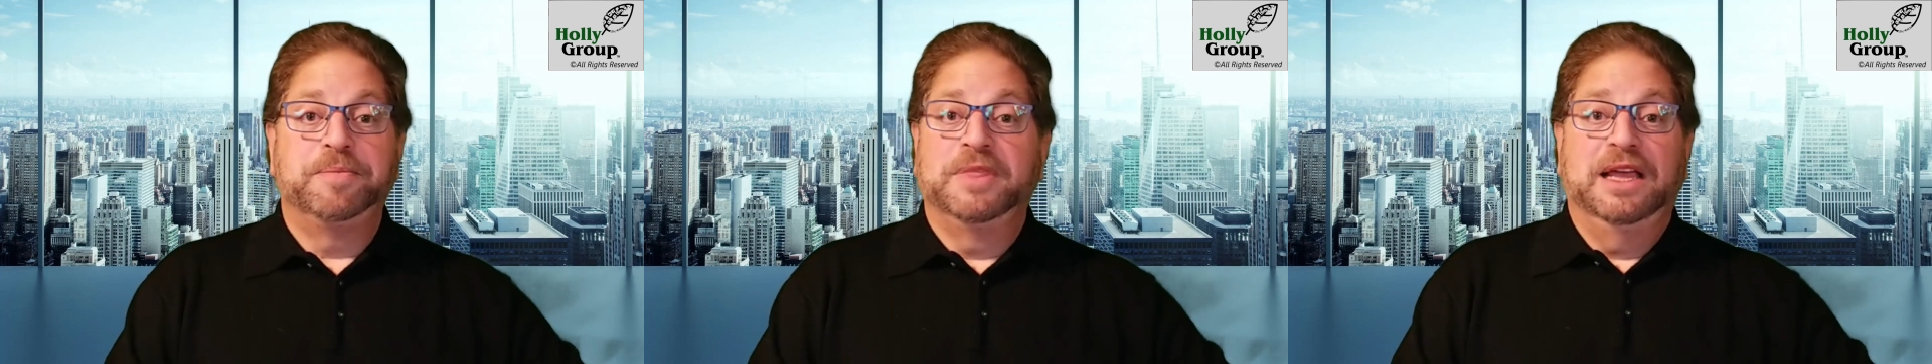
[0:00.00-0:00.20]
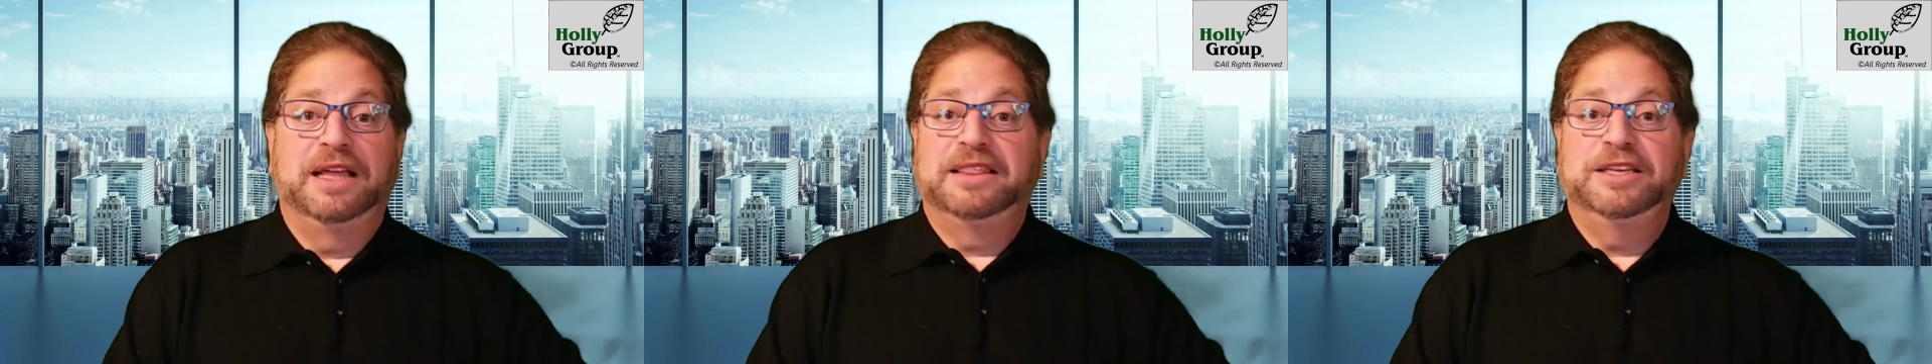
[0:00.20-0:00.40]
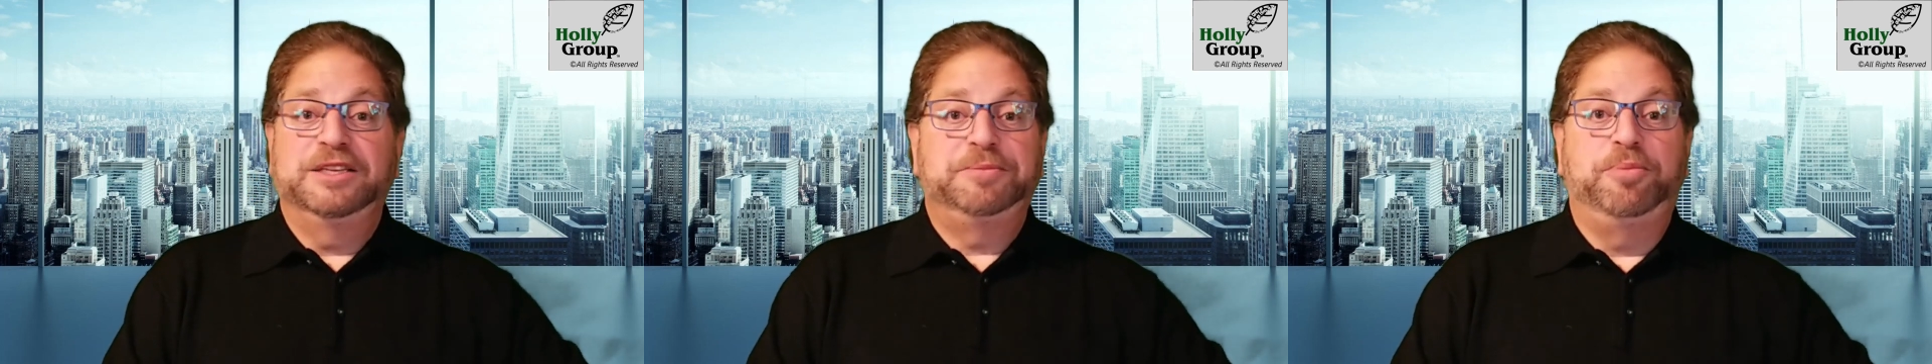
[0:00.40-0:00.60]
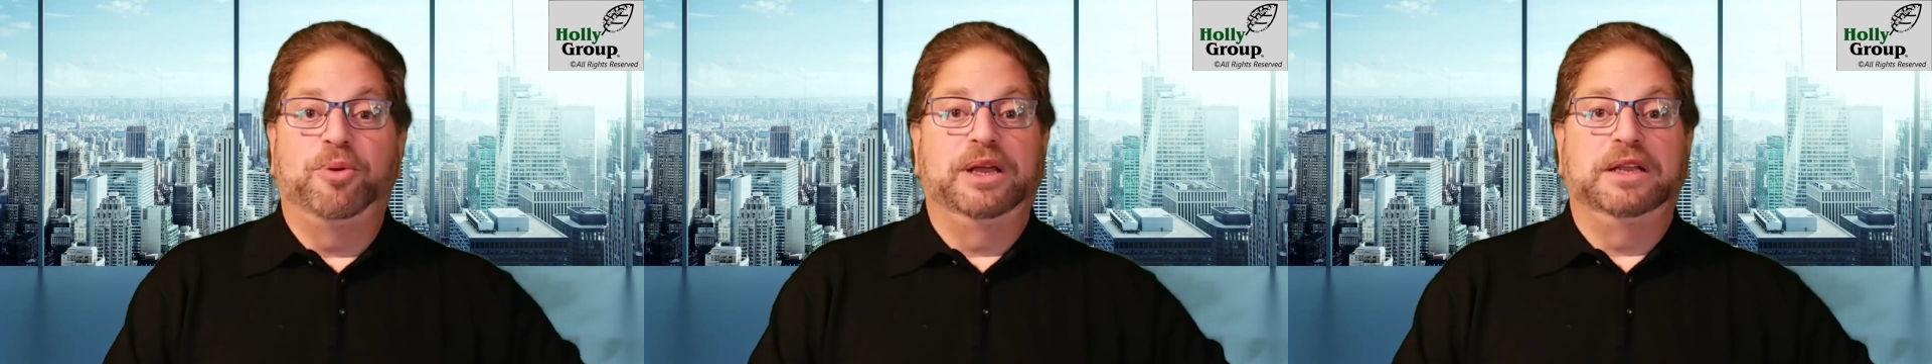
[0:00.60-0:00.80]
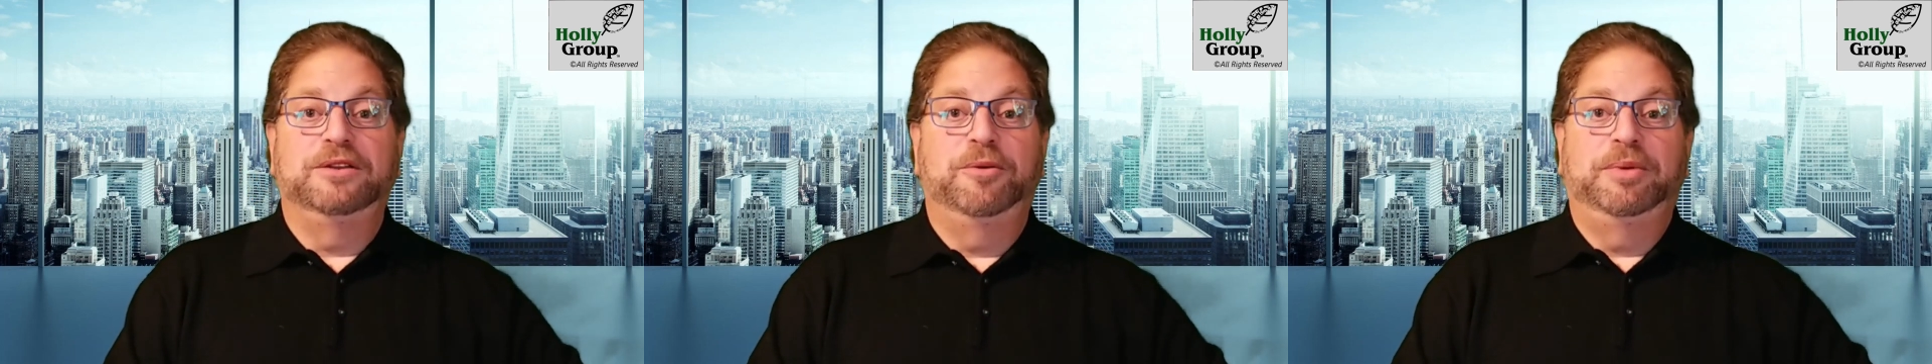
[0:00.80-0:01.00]
At this
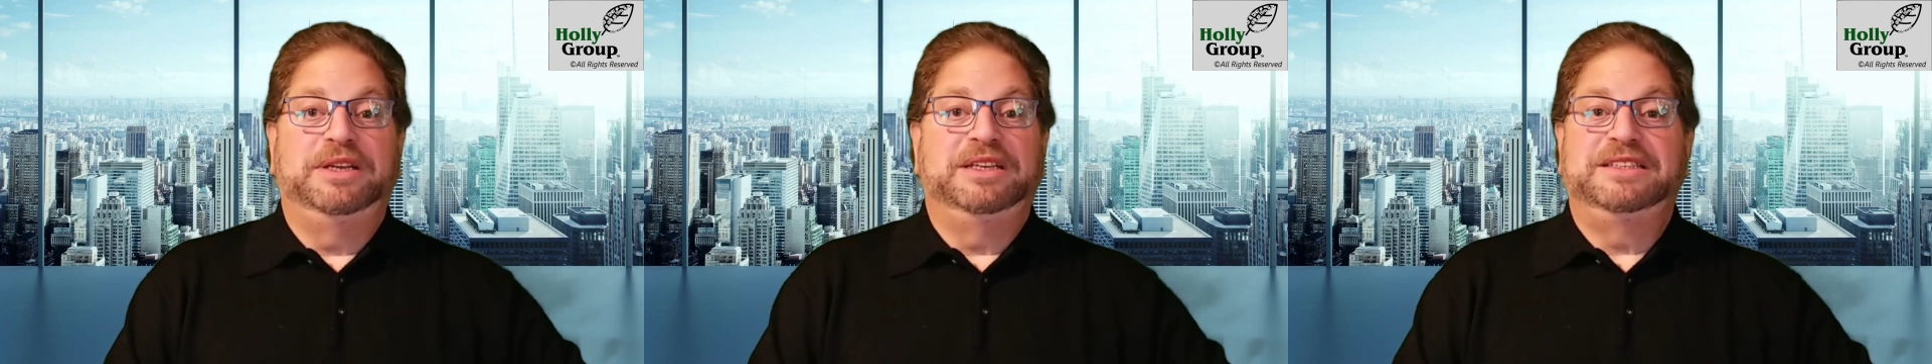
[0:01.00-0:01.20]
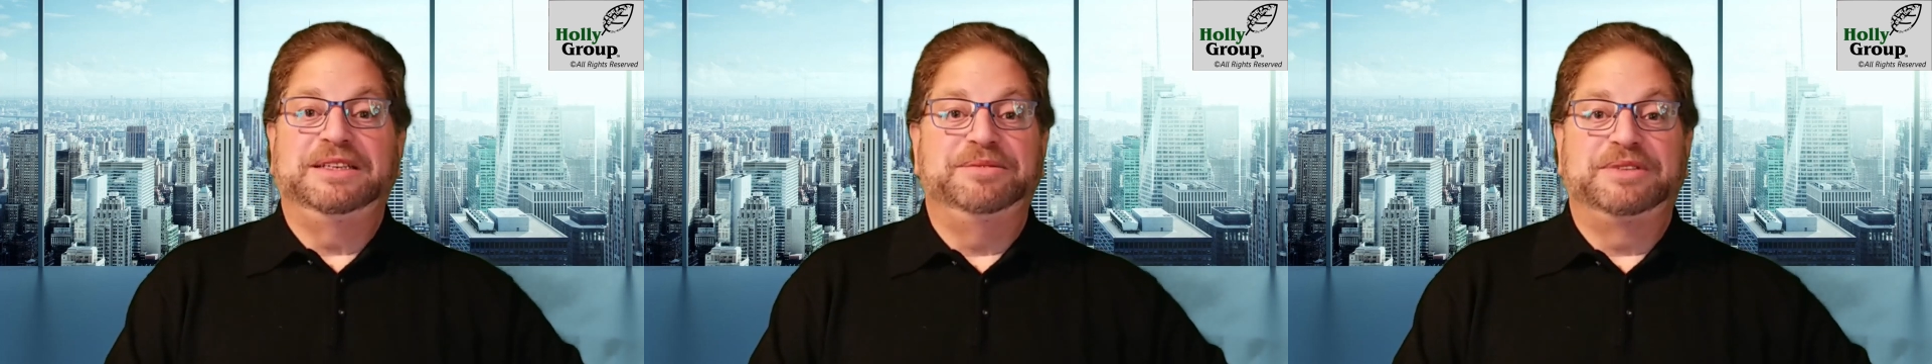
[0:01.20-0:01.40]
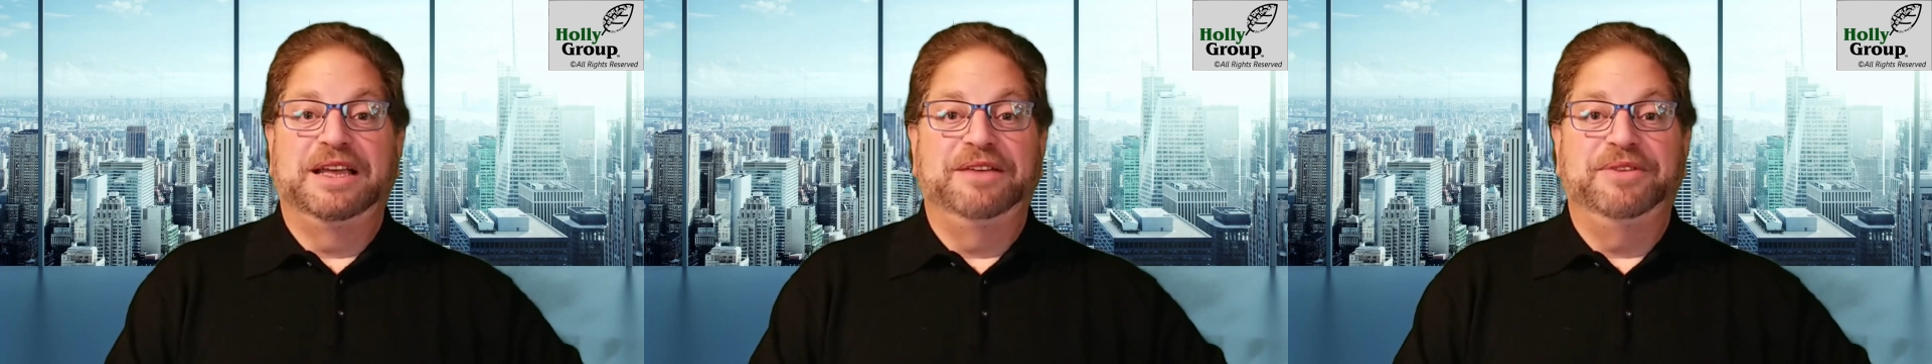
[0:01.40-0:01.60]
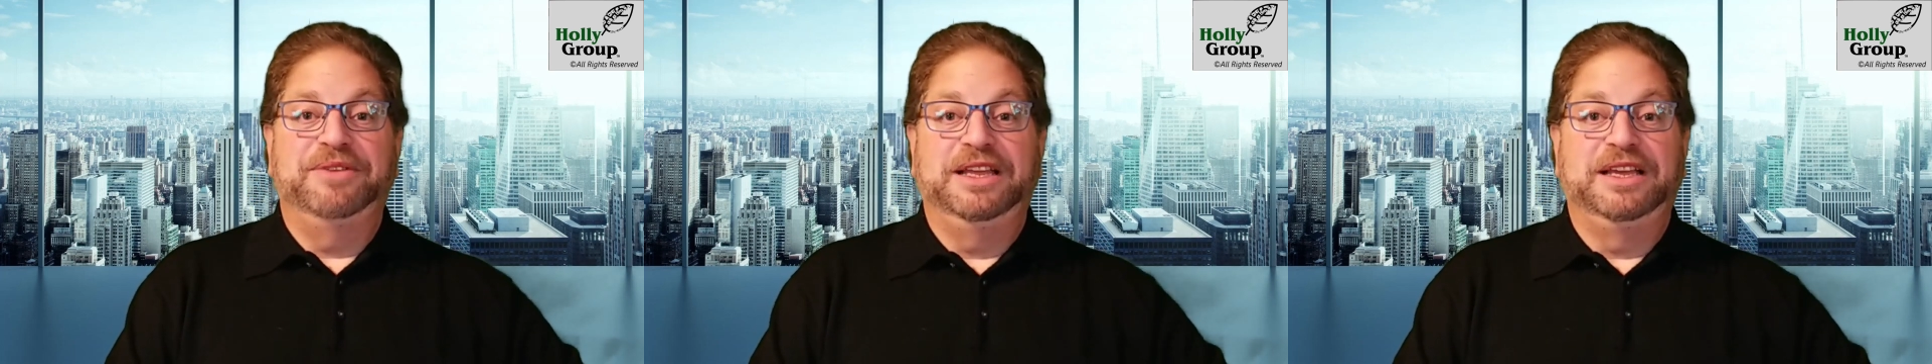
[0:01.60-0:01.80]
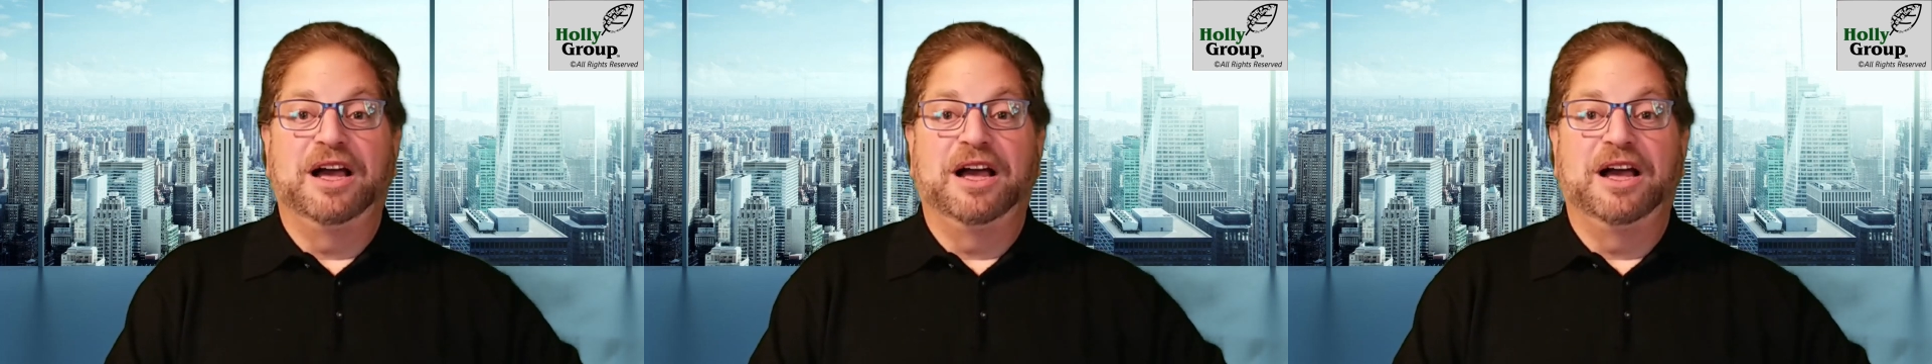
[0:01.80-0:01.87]
point, nobody seems to have any